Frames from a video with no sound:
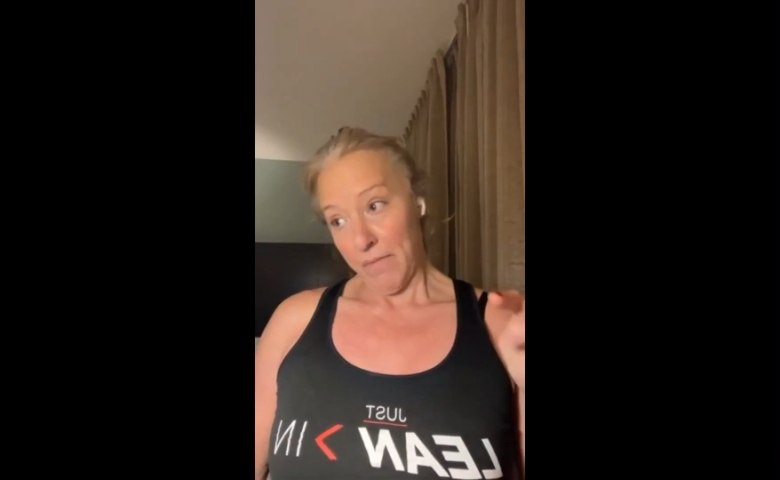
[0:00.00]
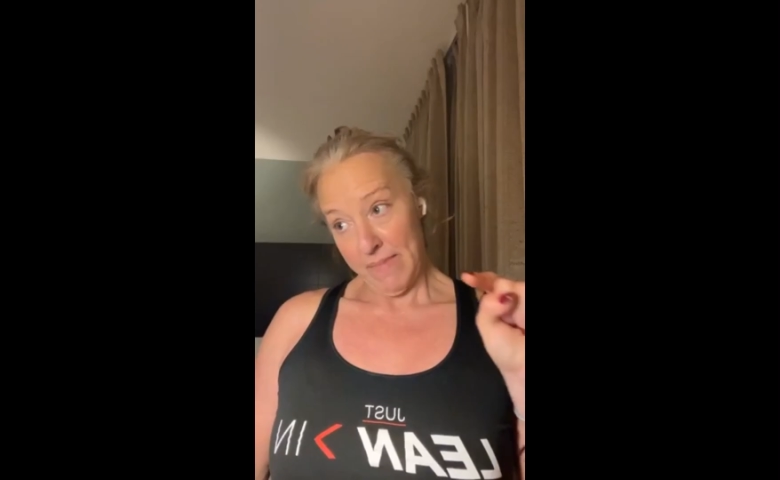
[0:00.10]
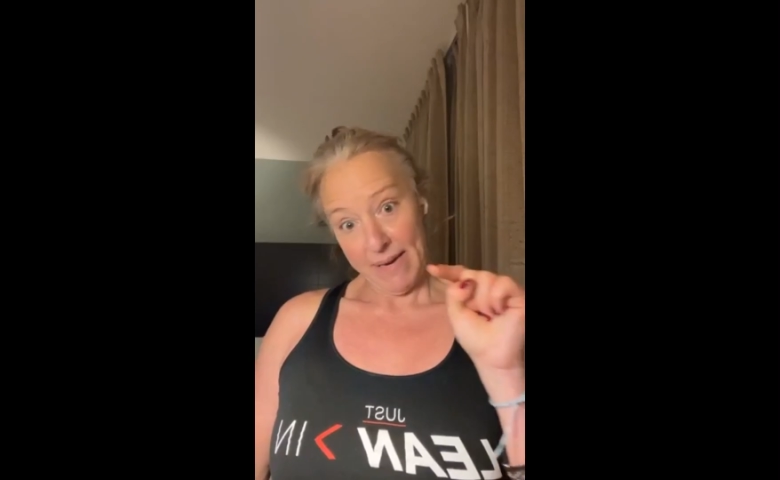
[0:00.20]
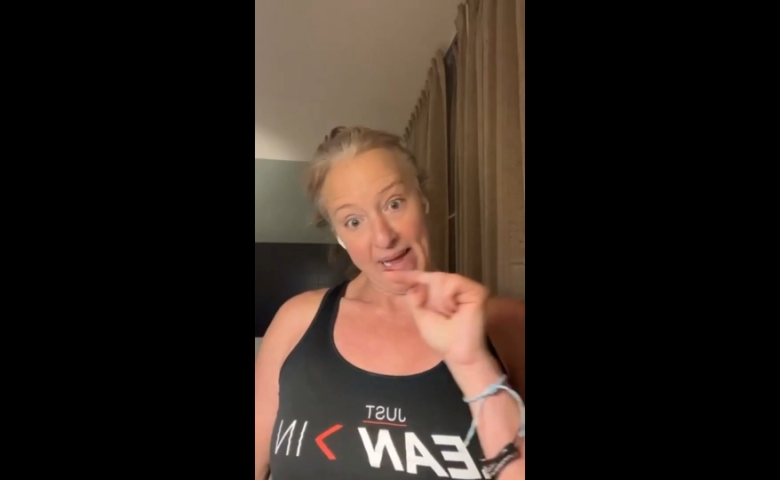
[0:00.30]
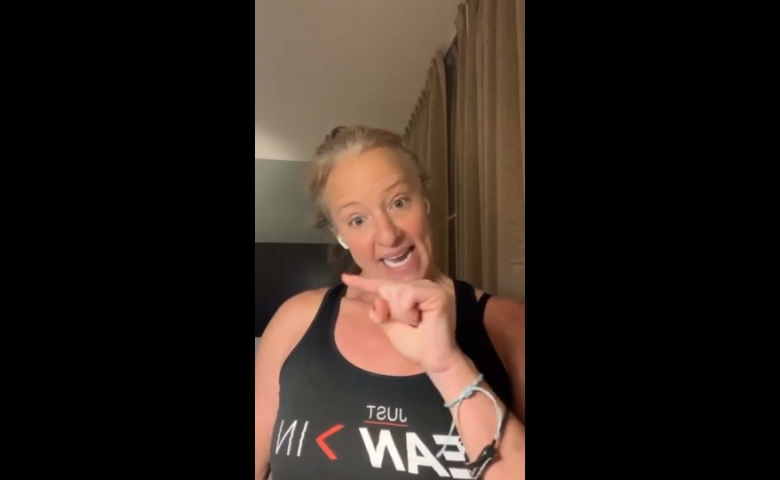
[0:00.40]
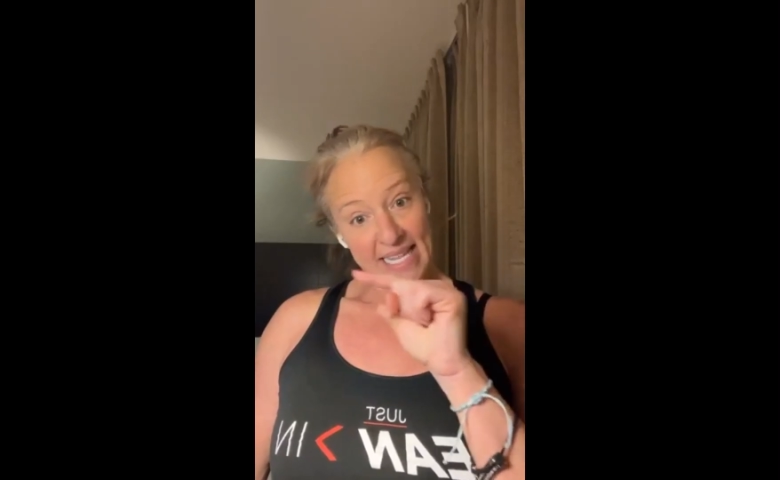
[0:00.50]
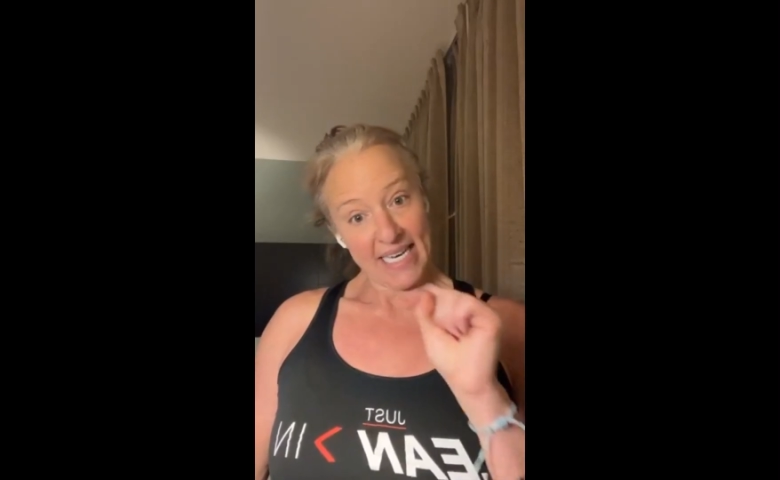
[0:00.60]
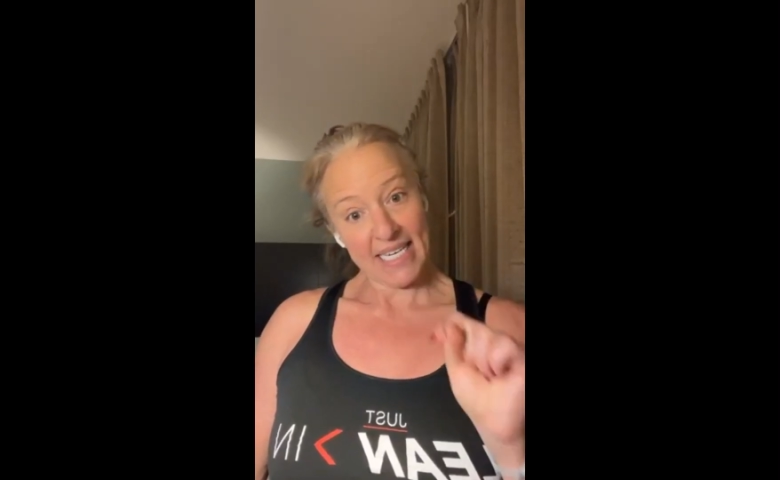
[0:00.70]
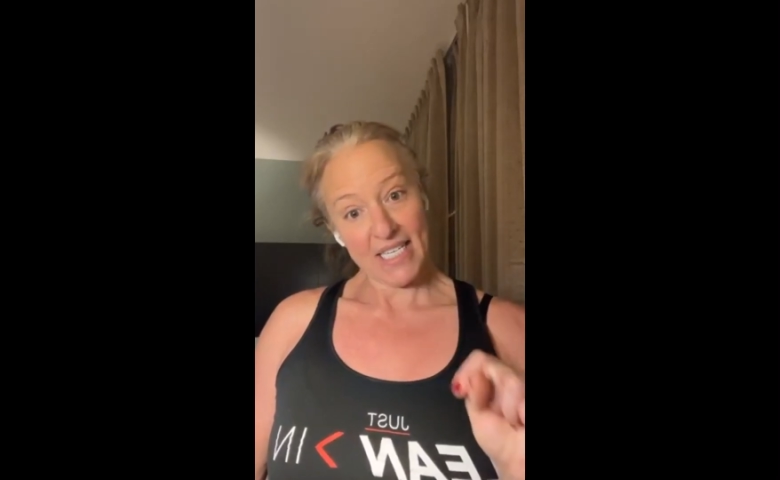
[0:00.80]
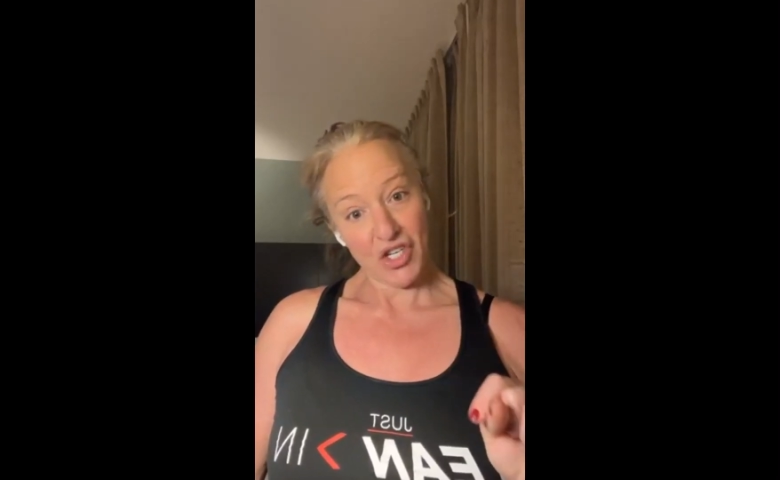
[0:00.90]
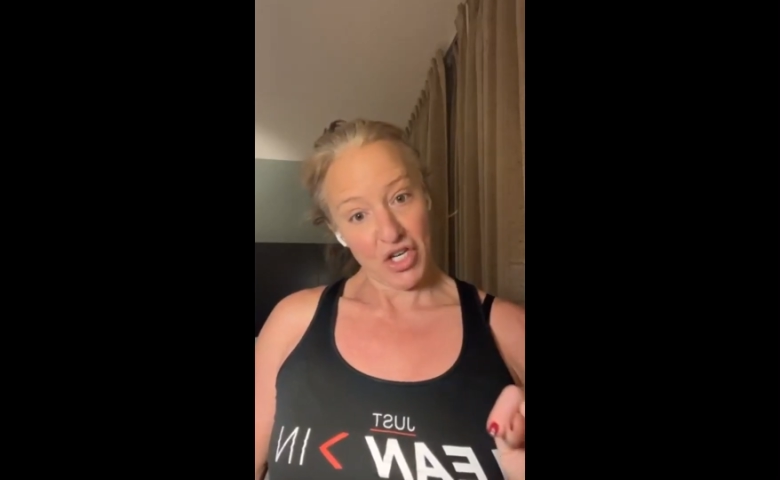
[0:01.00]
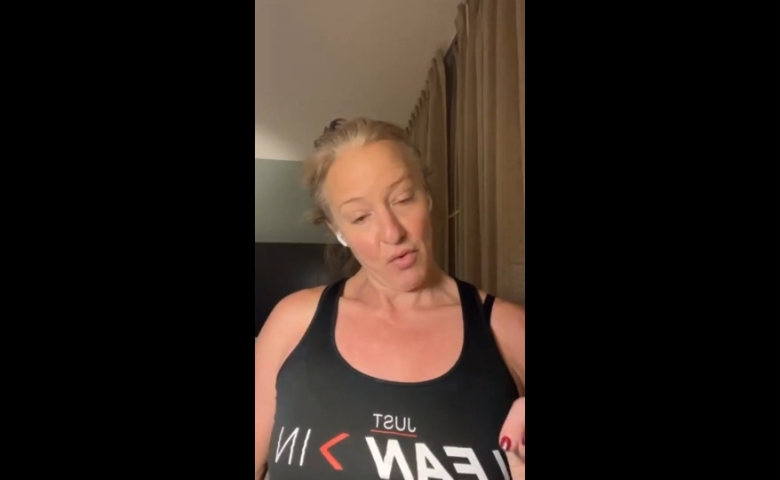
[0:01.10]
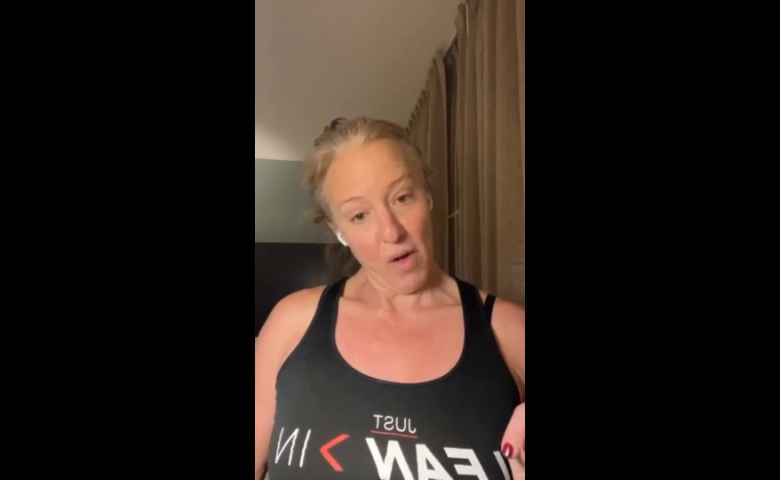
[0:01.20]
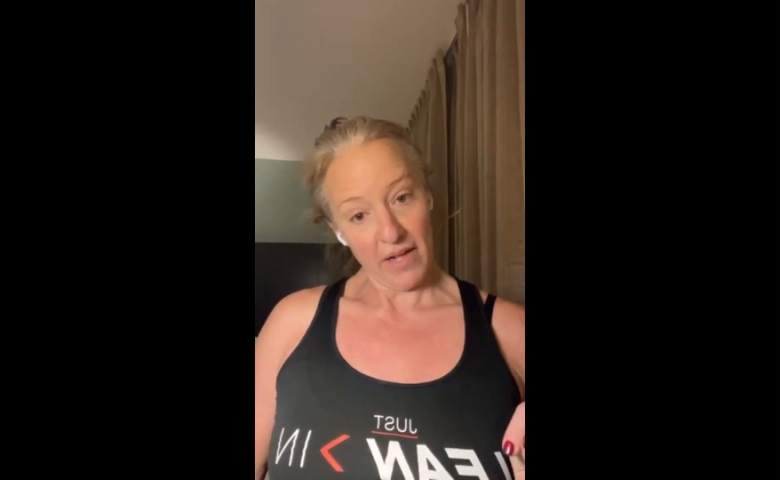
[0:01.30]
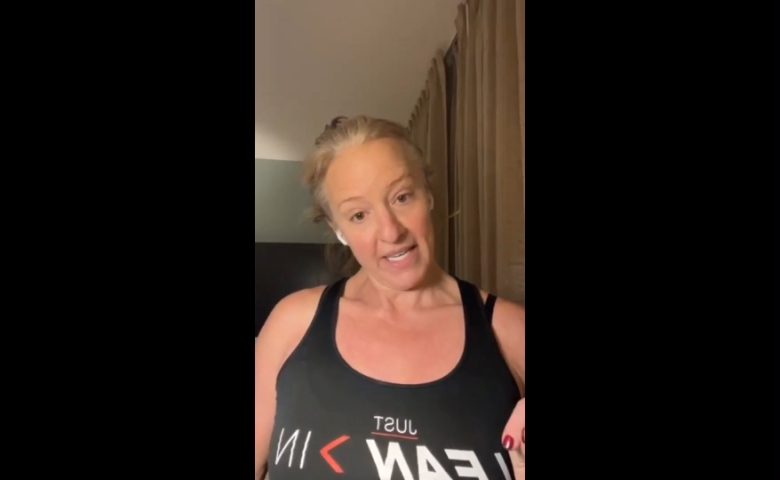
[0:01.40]
me making the
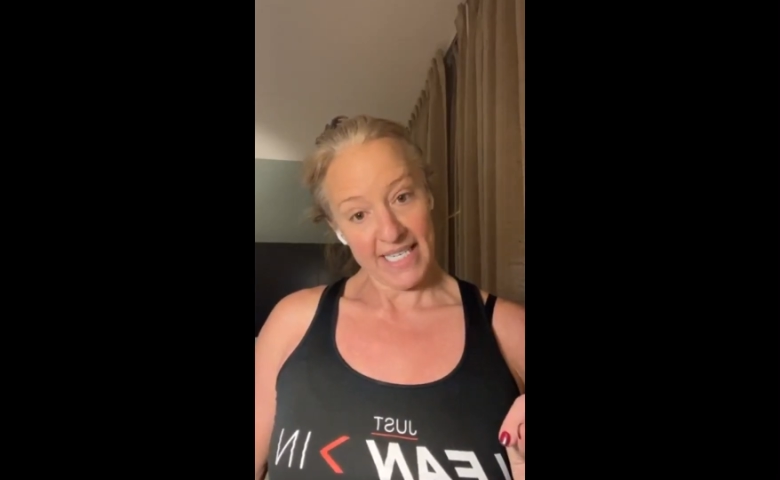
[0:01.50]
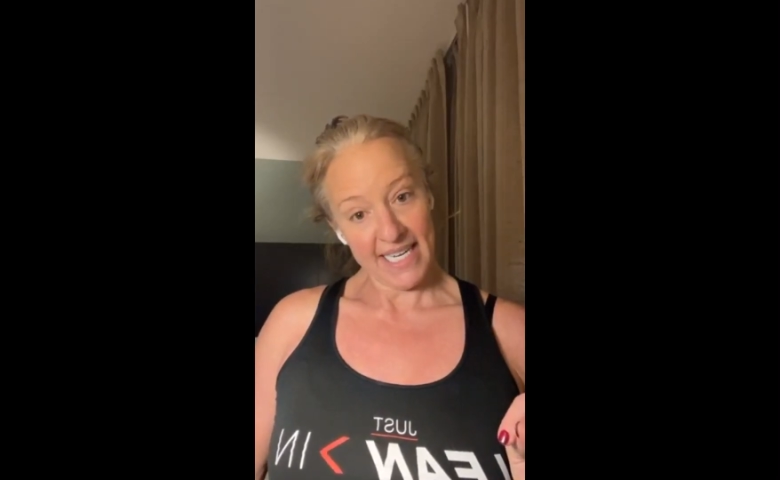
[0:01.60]
decision to walk